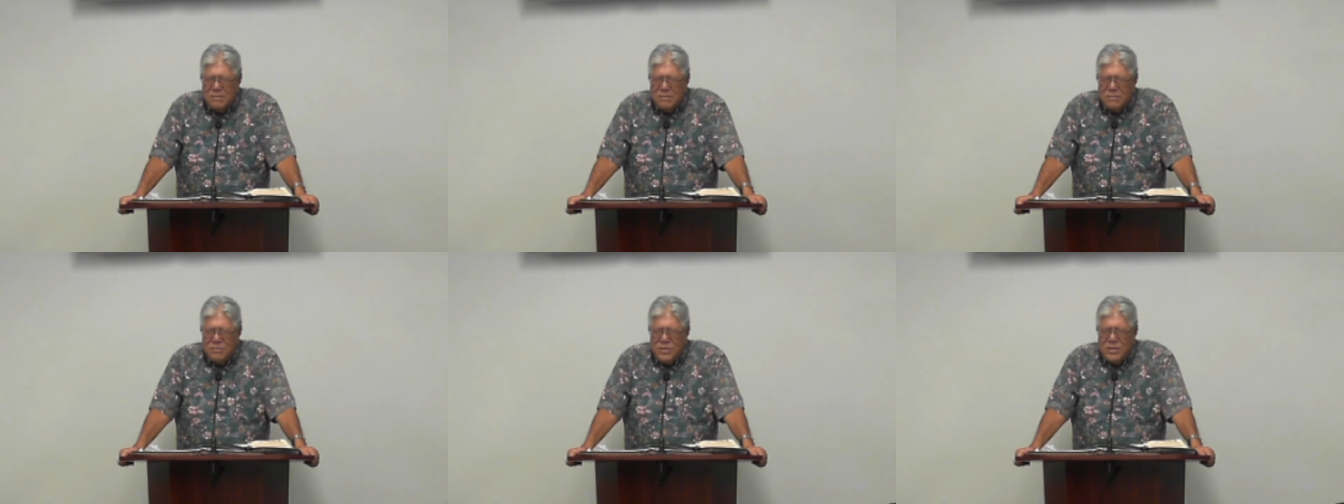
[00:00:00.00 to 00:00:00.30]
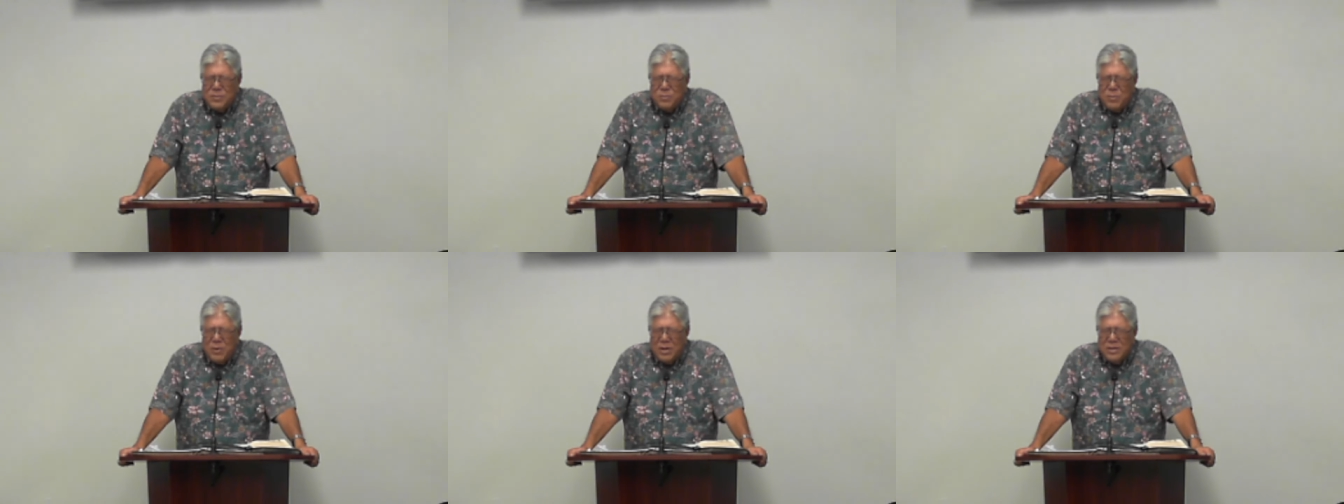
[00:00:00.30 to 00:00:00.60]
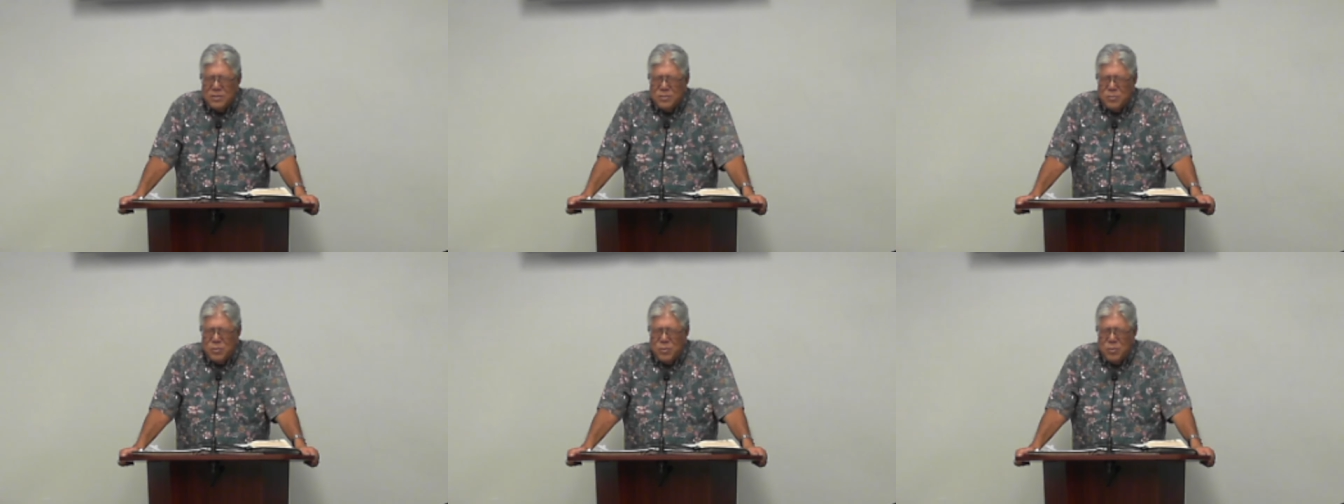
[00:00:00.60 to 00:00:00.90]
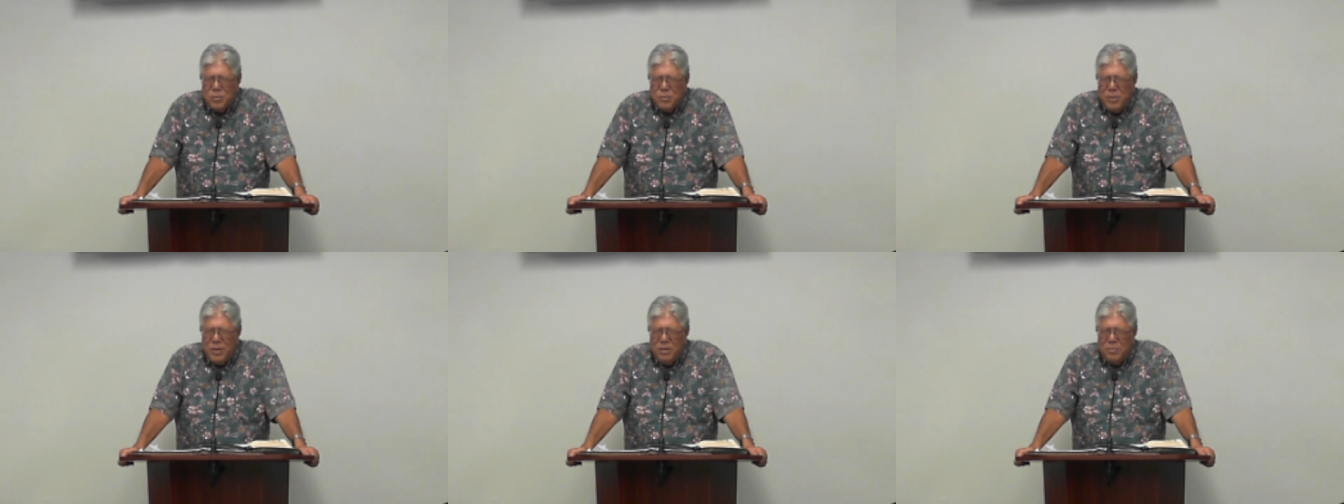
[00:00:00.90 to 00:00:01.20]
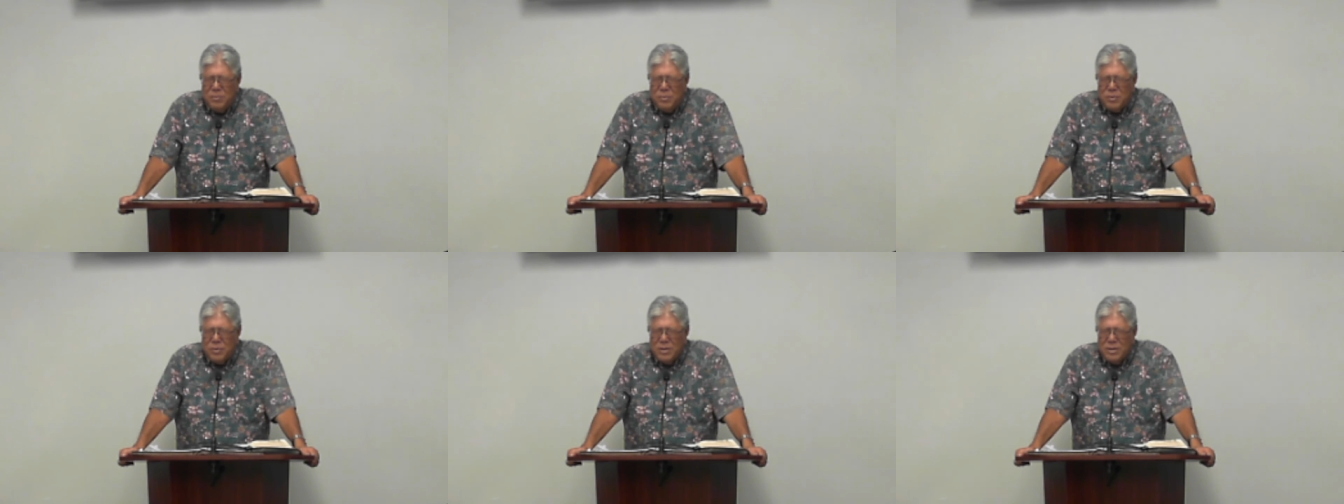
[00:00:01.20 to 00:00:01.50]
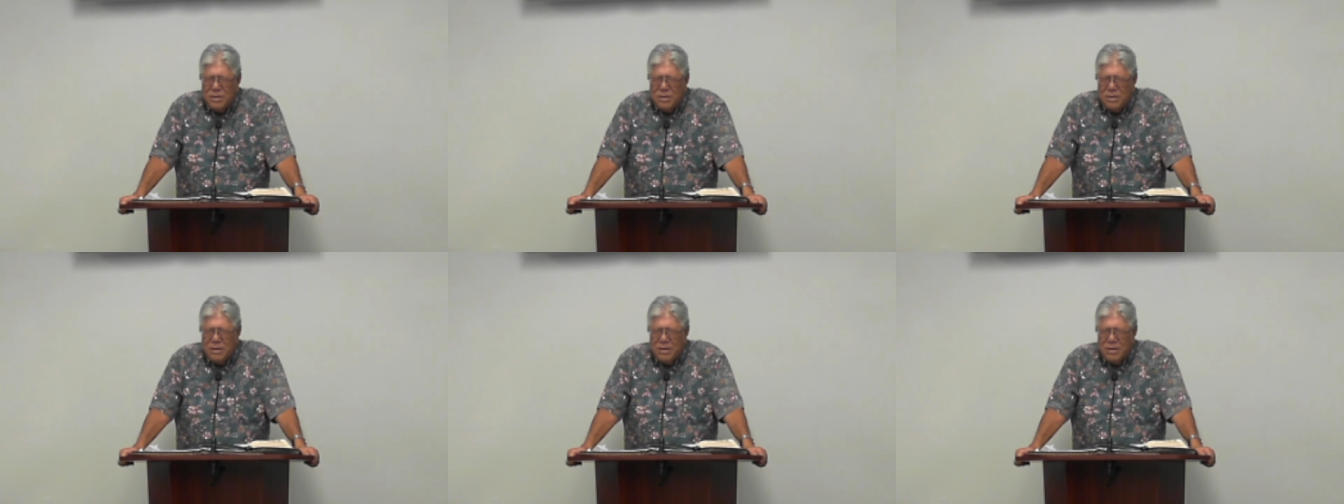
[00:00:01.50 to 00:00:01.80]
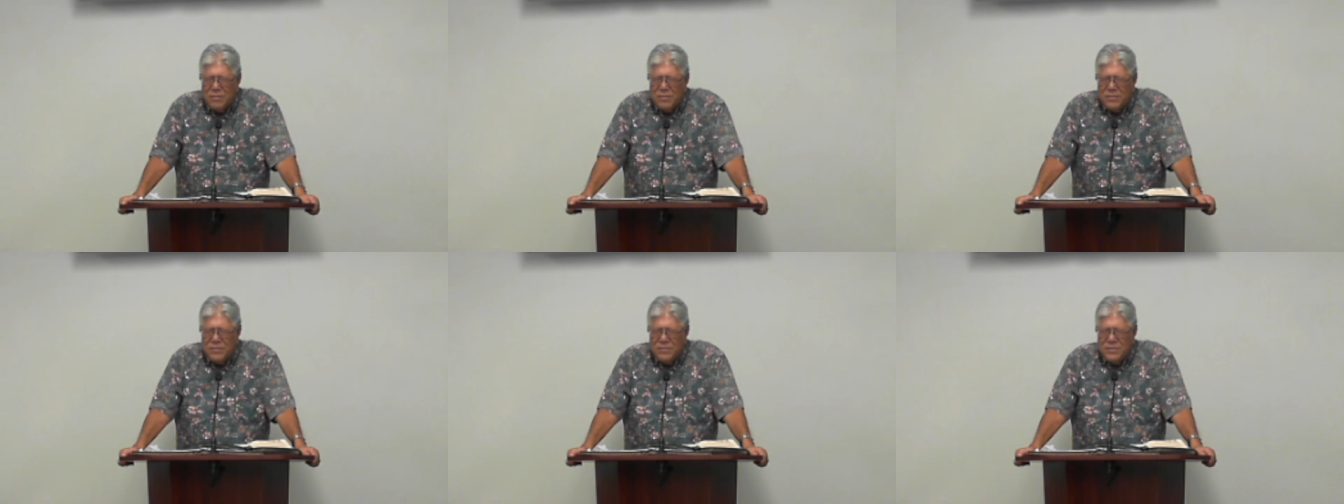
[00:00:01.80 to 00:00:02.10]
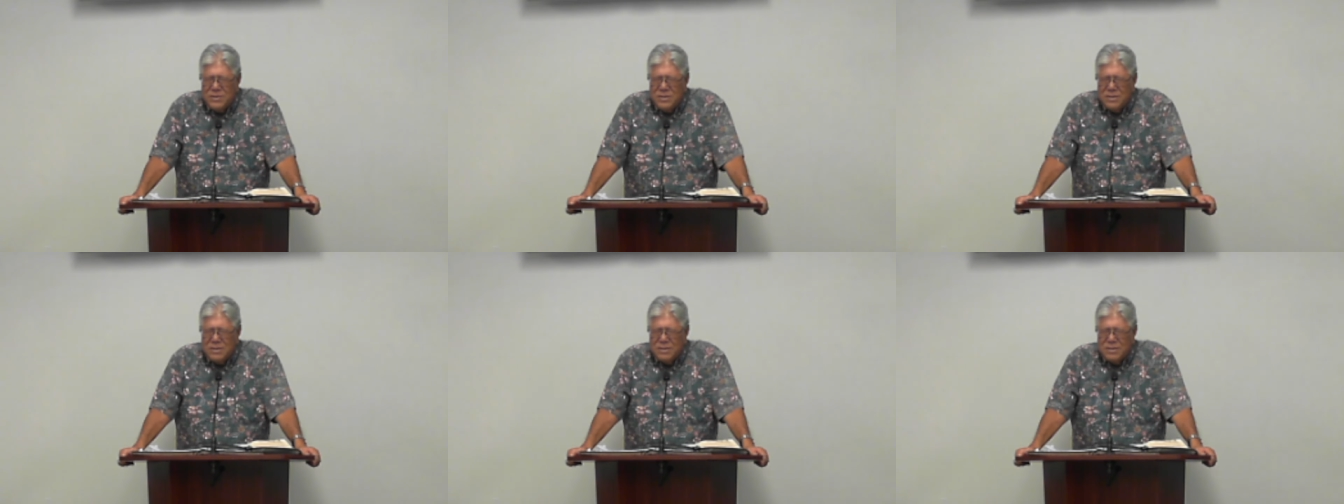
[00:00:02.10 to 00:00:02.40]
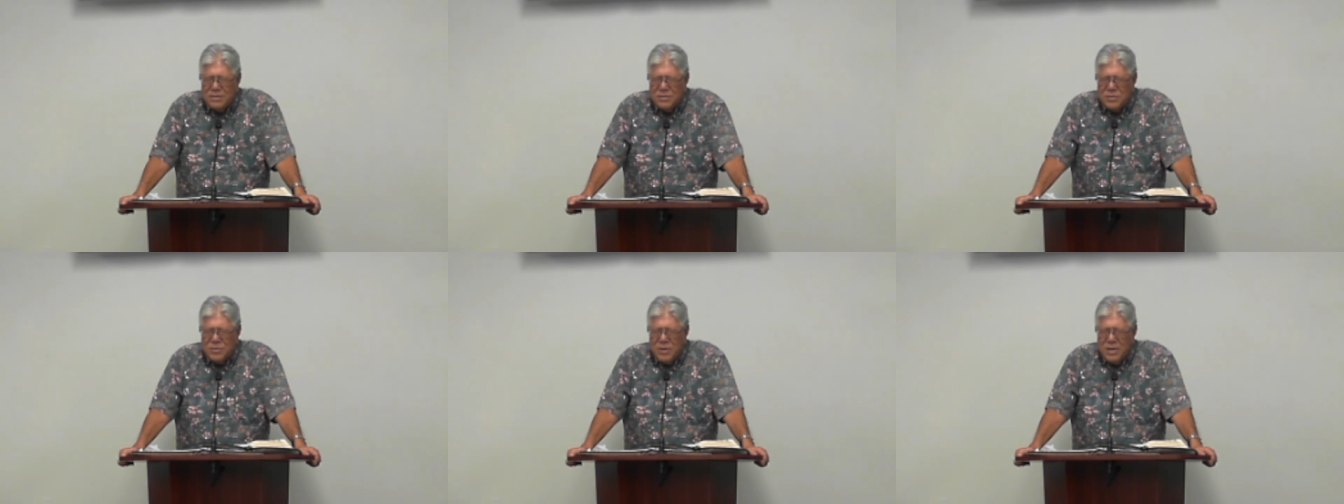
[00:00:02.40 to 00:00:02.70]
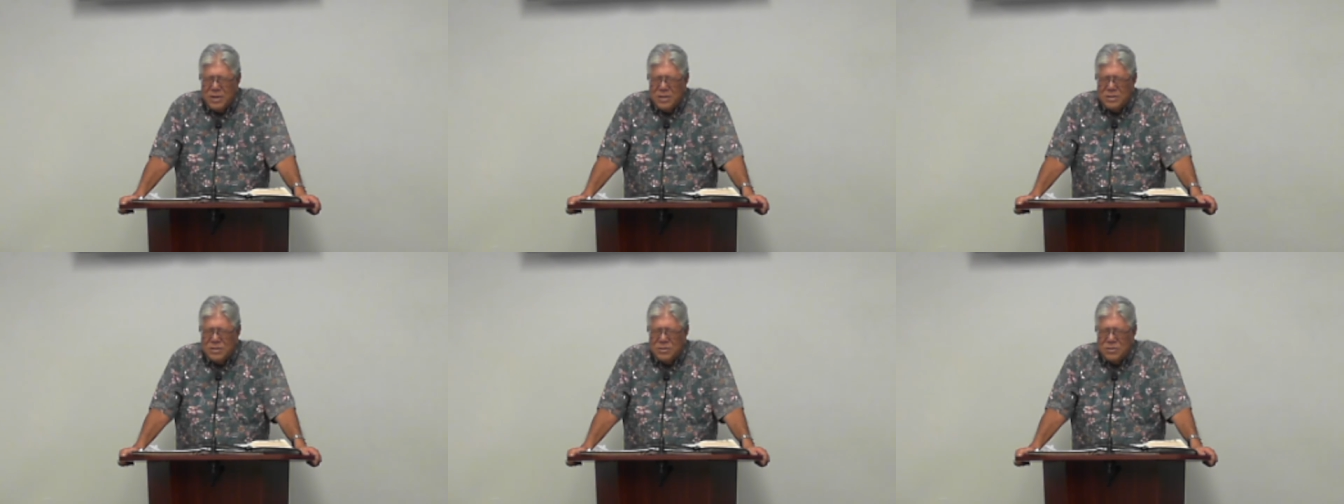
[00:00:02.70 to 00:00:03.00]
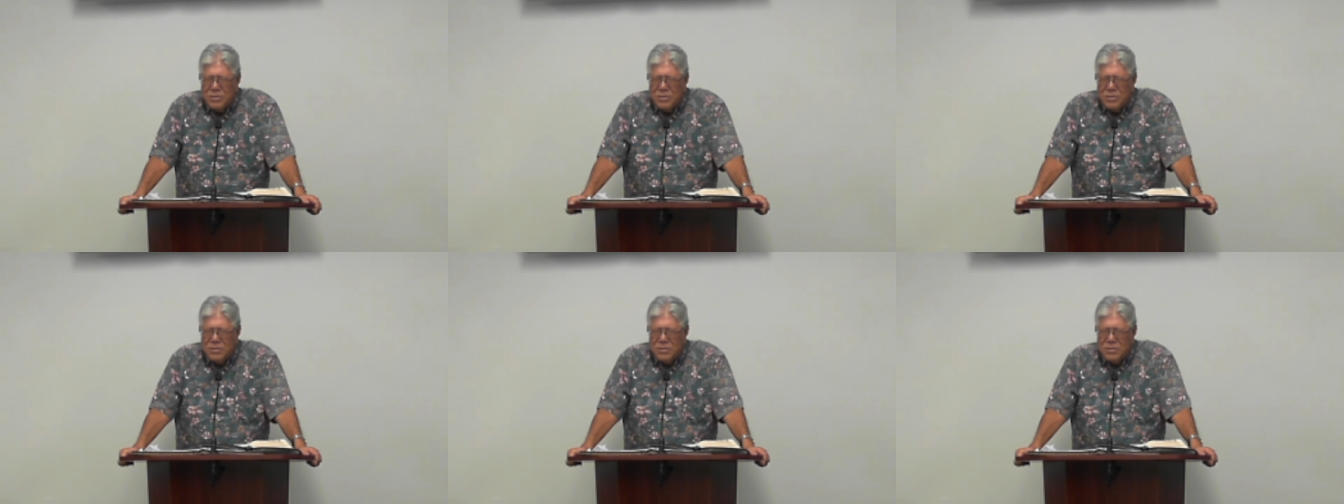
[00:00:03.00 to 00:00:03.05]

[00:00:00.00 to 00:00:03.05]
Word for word: responsible people in the love of Jesus Christ,